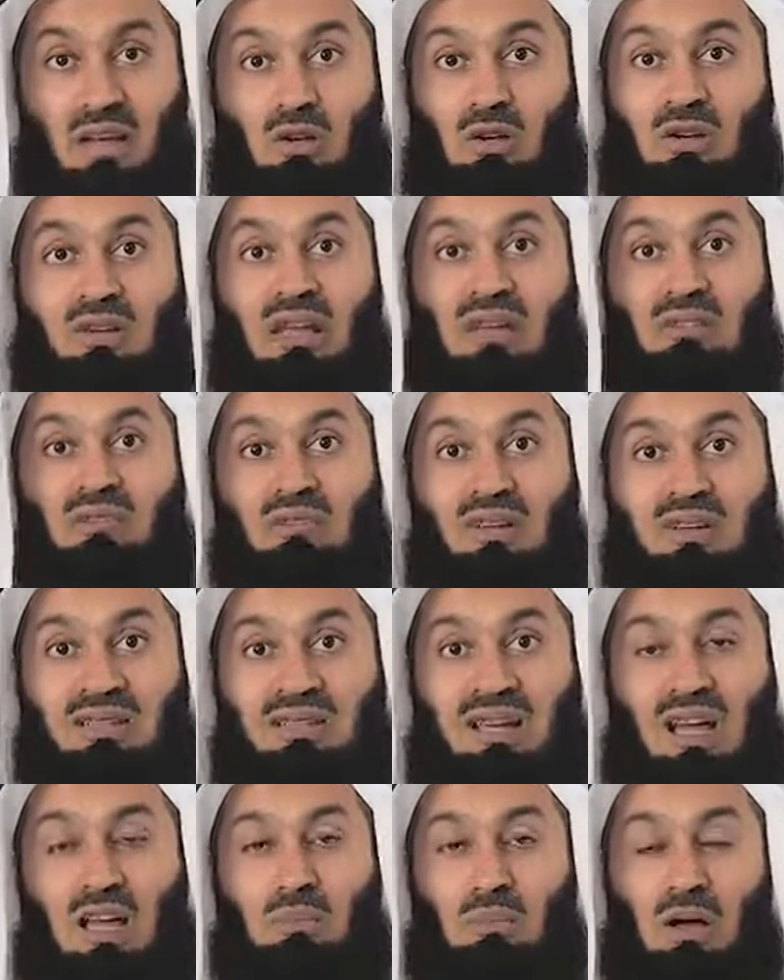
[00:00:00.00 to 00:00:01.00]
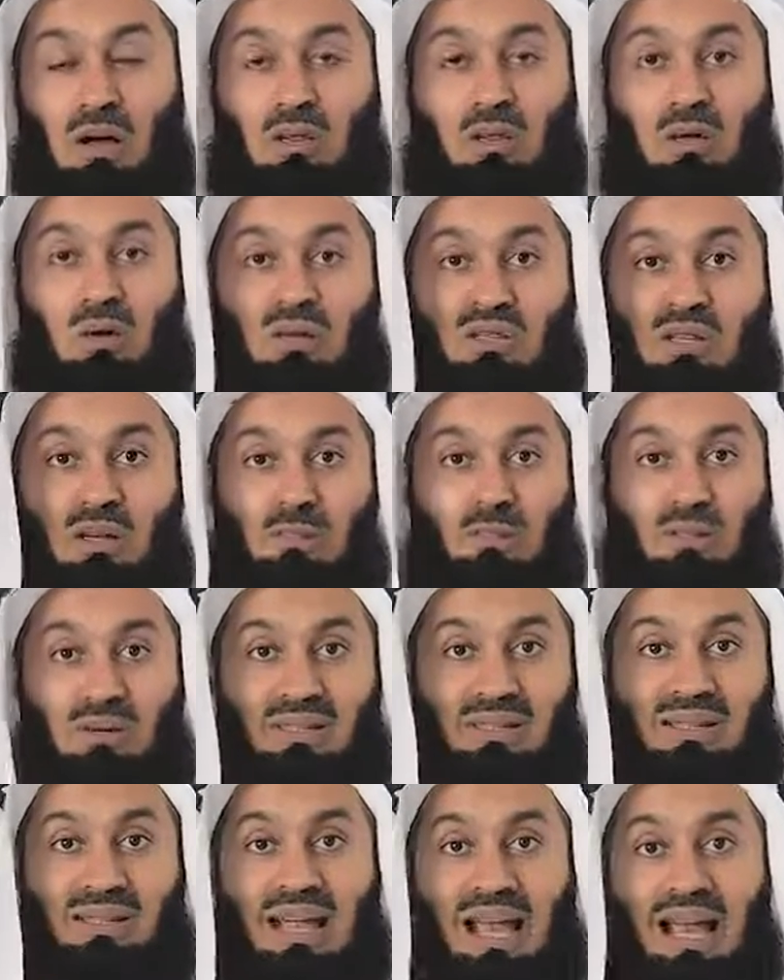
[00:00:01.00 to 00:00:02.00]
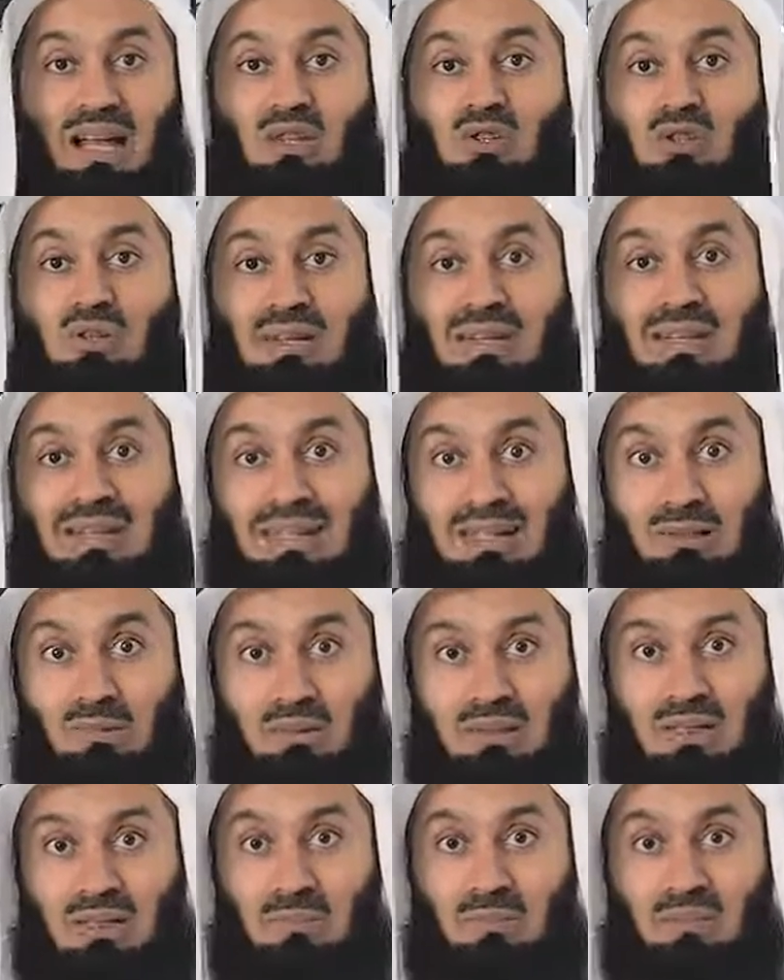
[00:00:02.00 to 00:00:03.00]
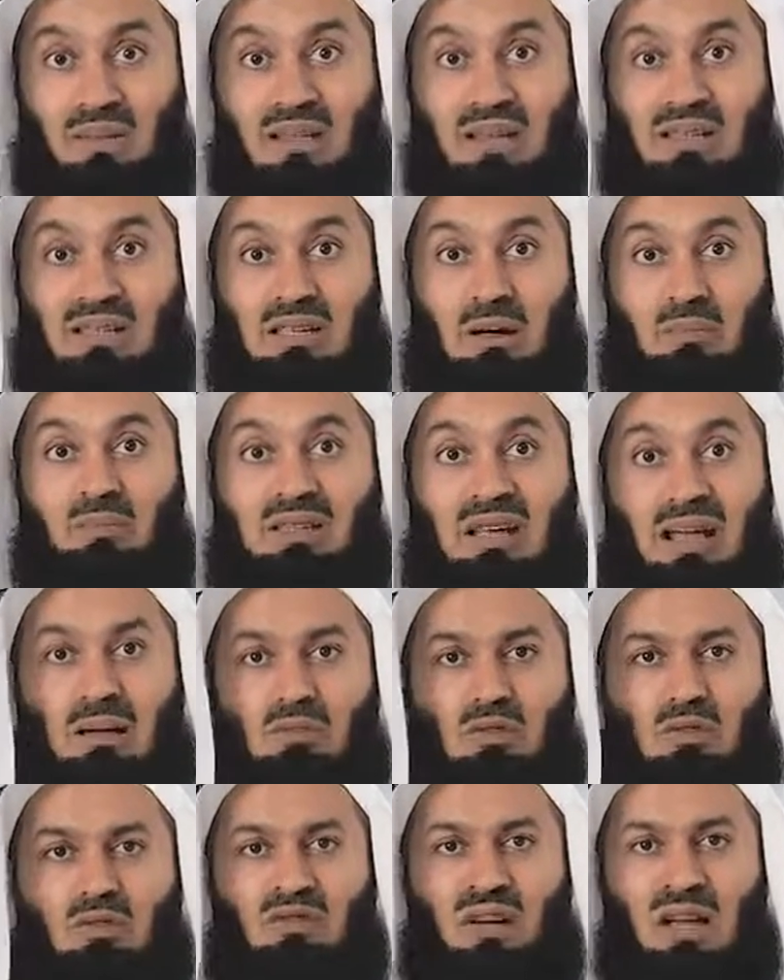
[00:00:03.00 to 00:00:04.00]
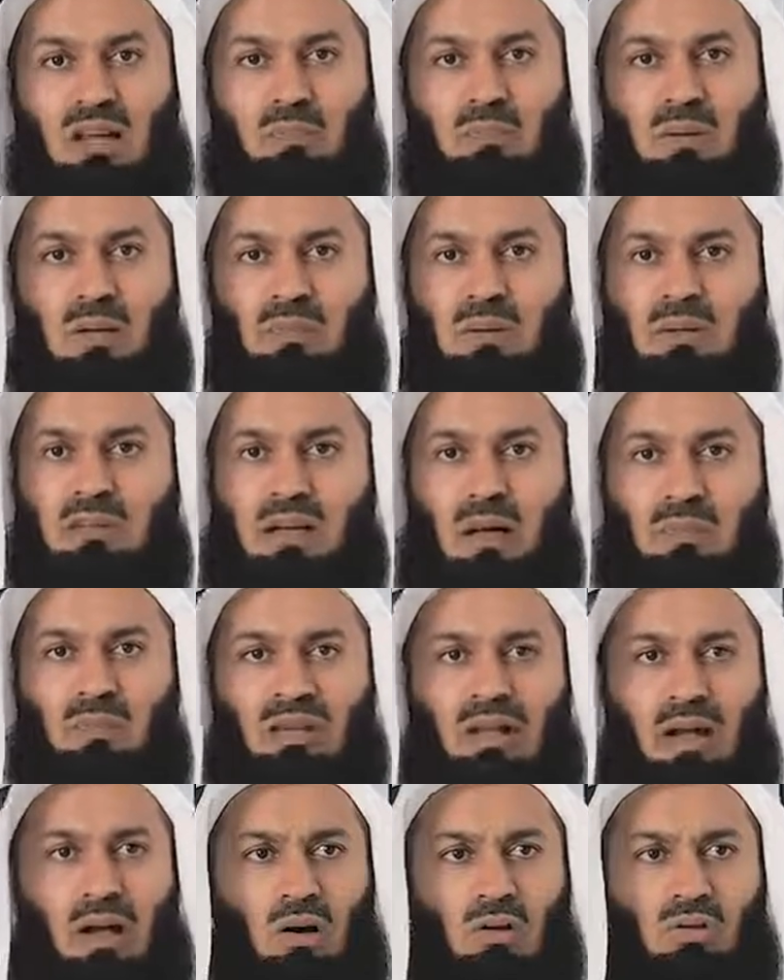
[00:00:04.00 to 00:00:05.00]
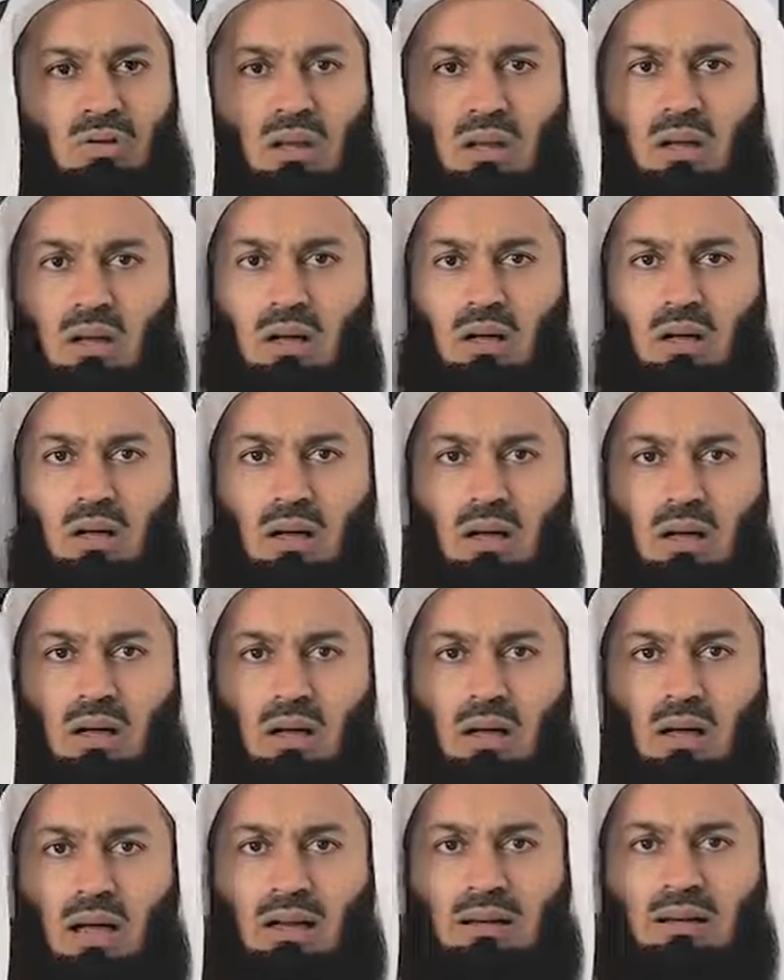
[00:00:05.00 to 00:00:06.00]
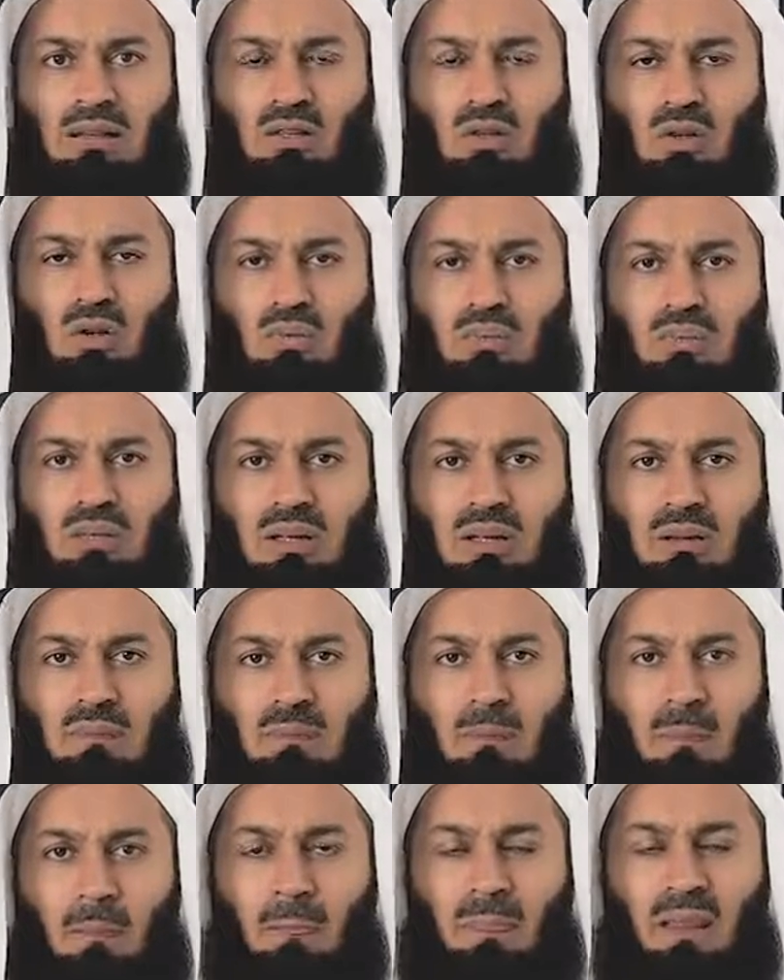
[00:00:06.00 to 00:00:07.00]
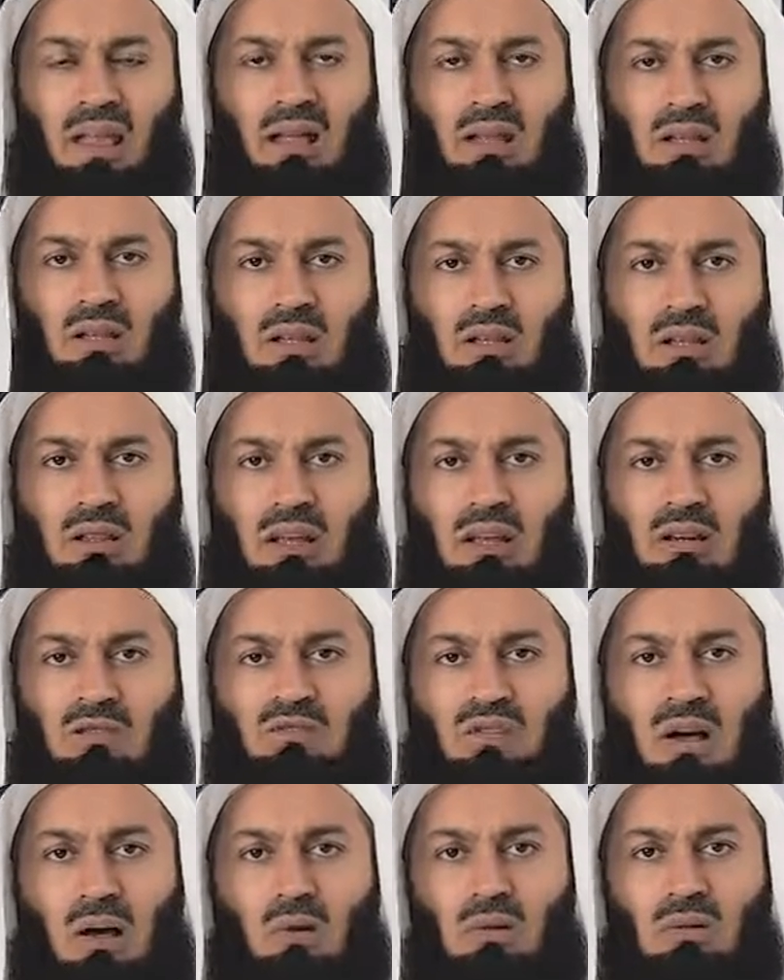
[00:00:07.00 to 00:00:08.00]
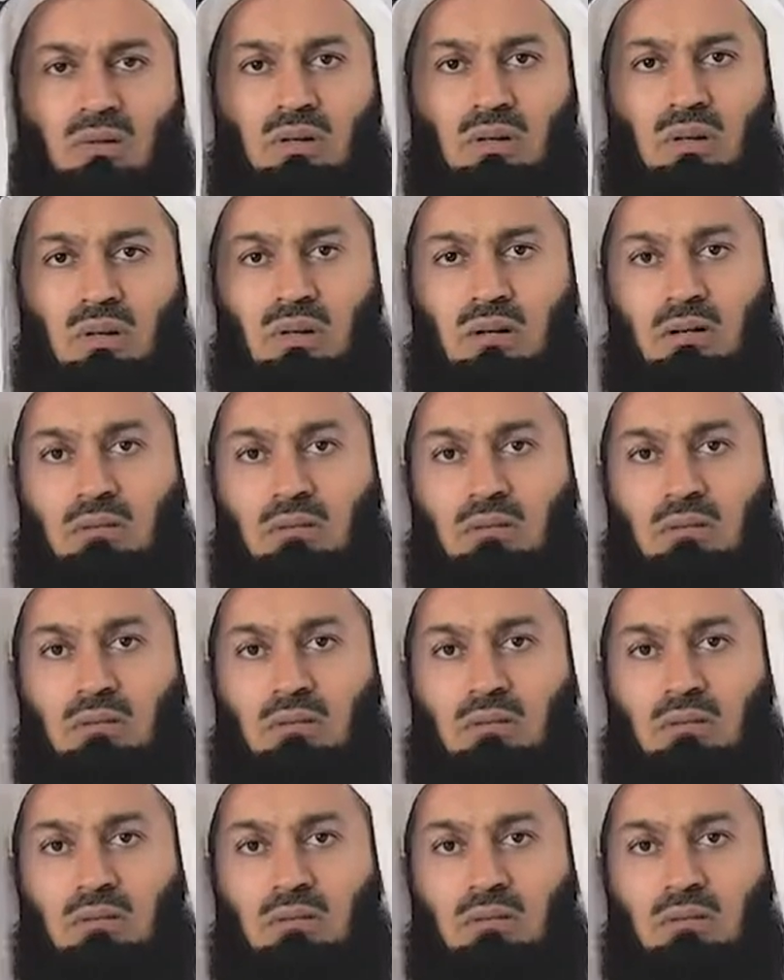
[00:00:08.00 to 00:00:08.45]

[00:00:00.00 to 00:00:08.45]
Not every time are those in prison actually guilty. Sometimes you find people coming out they are found